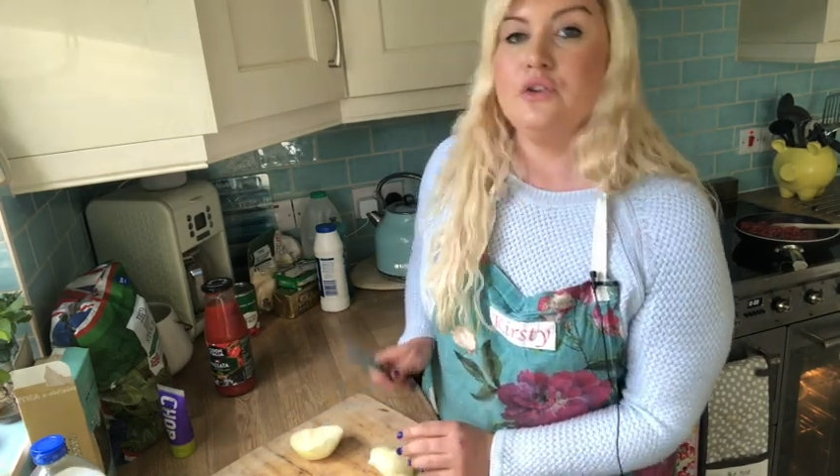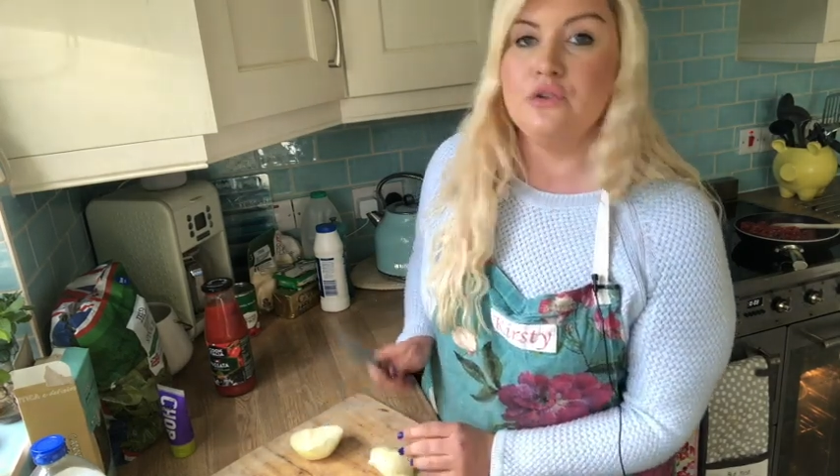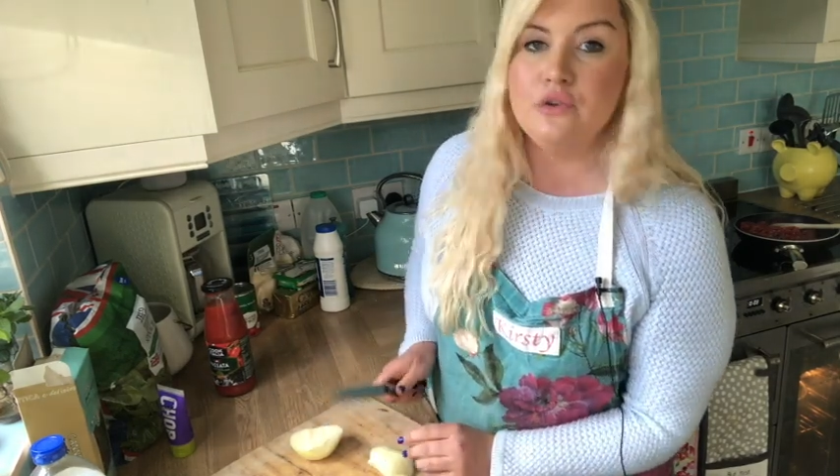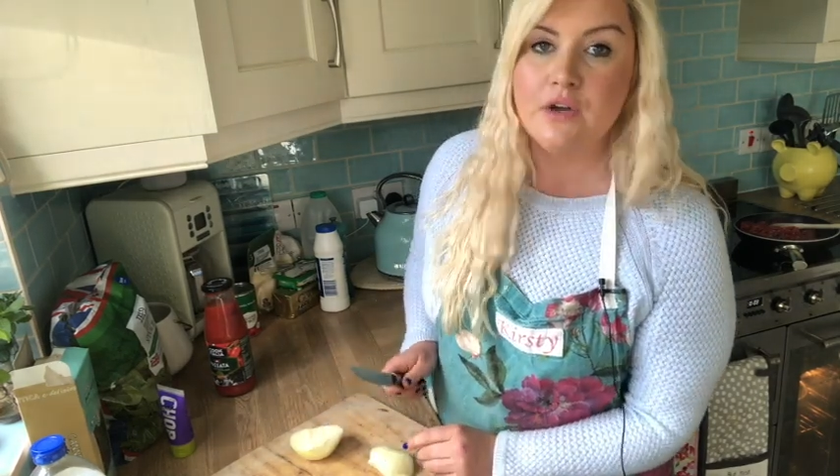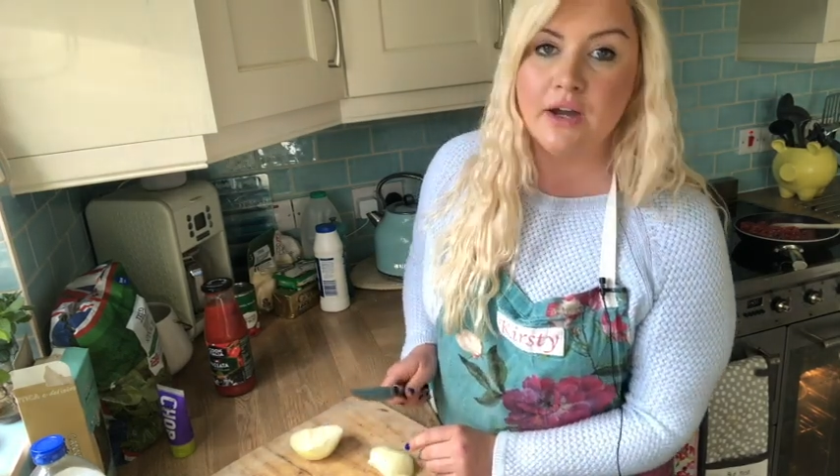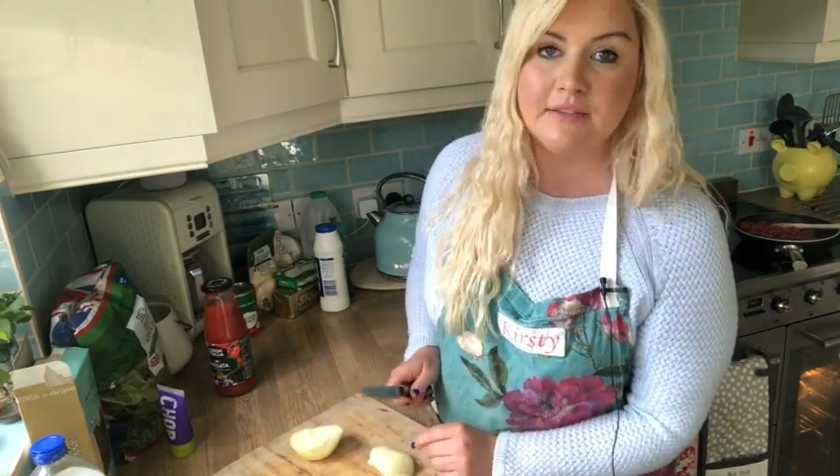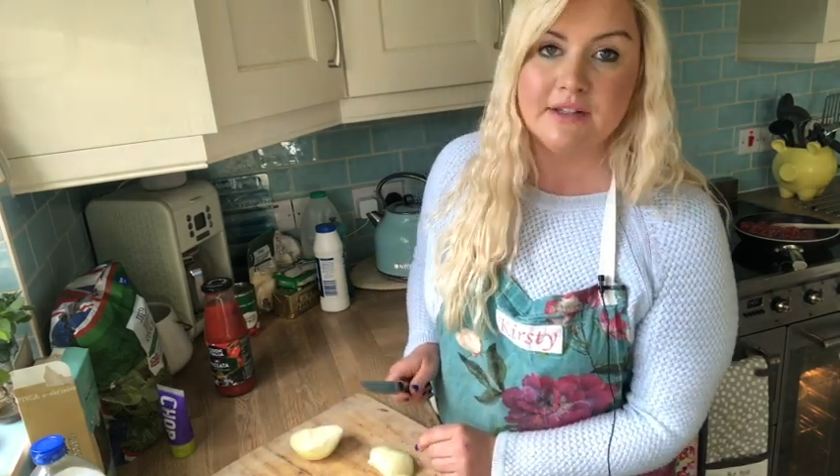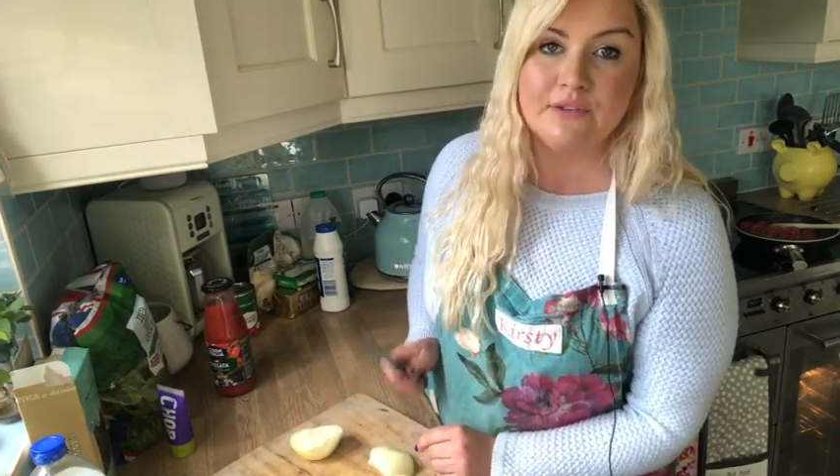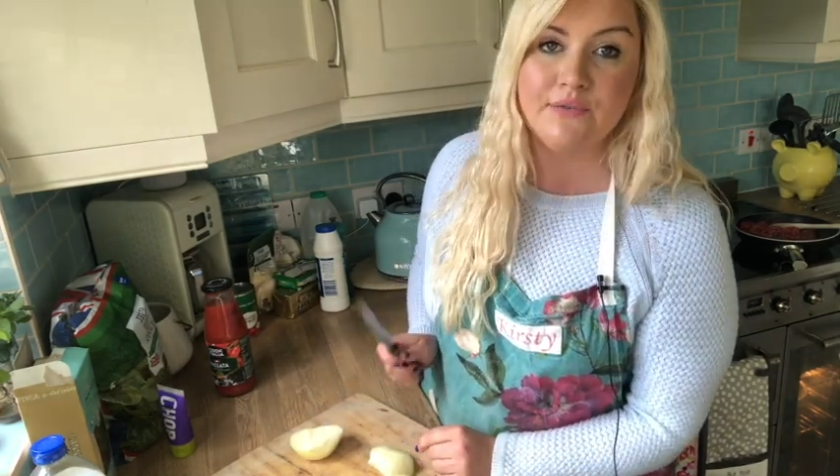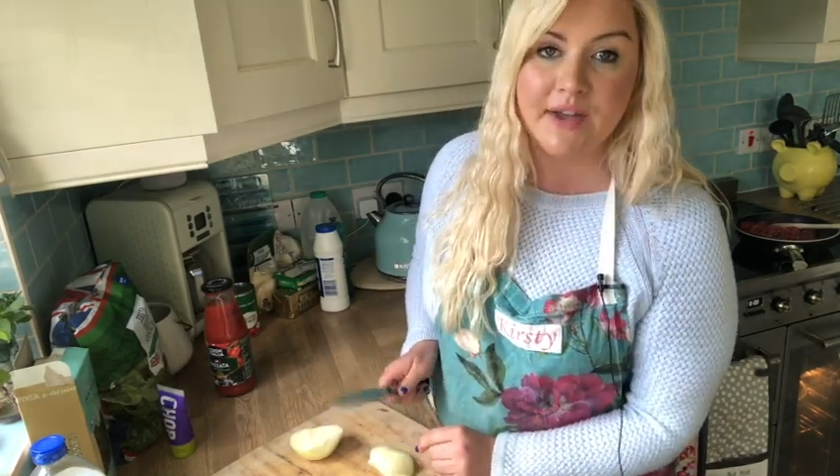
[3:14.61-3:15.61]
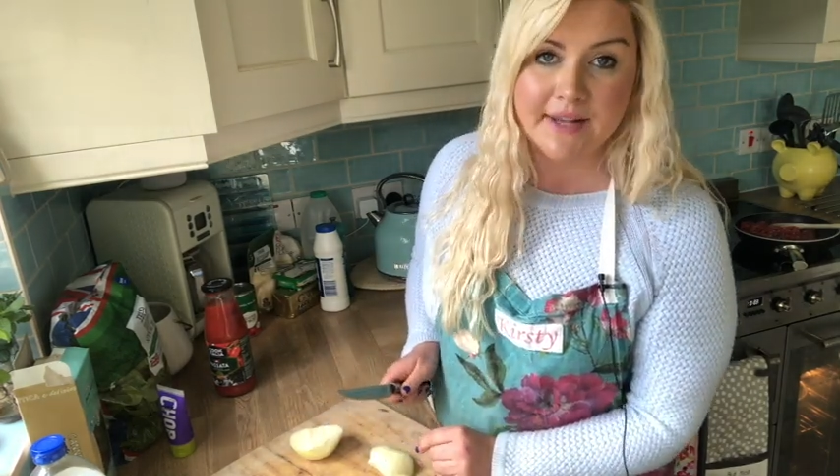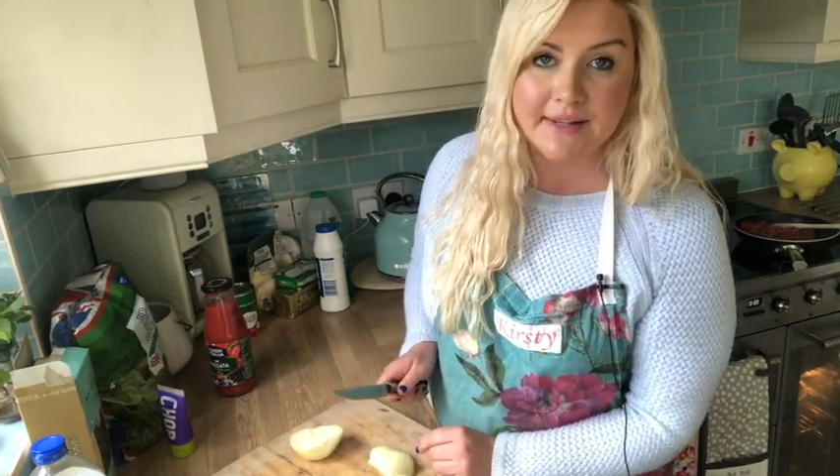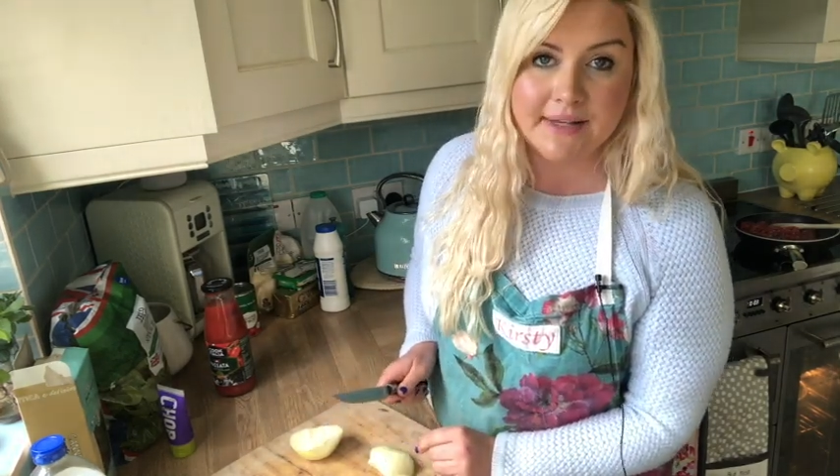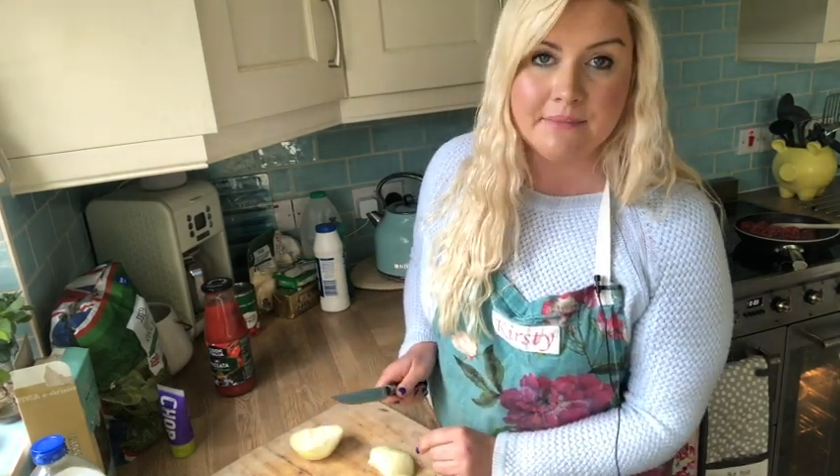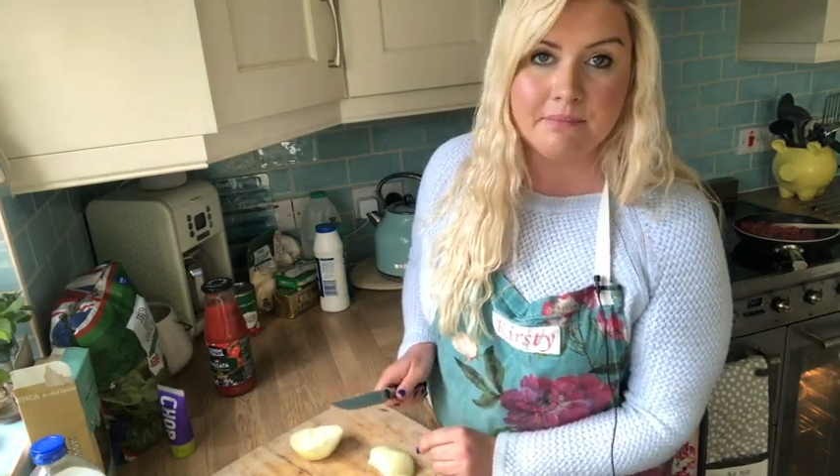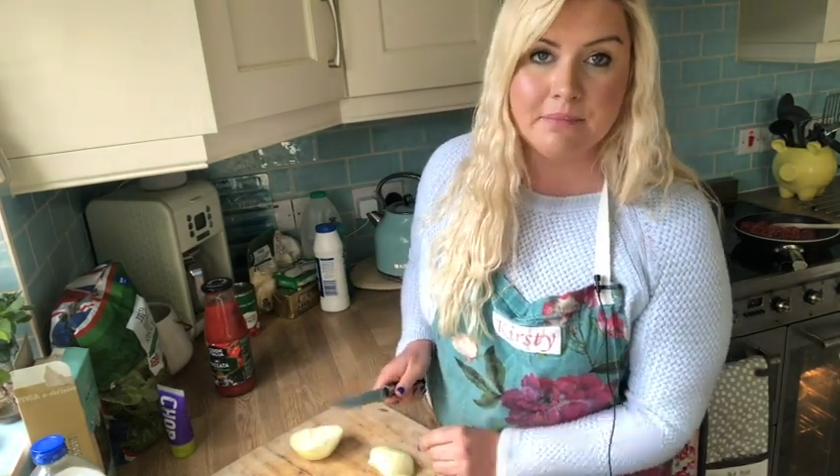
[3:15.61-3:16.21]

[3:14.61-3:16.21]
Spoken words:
do cut this finely,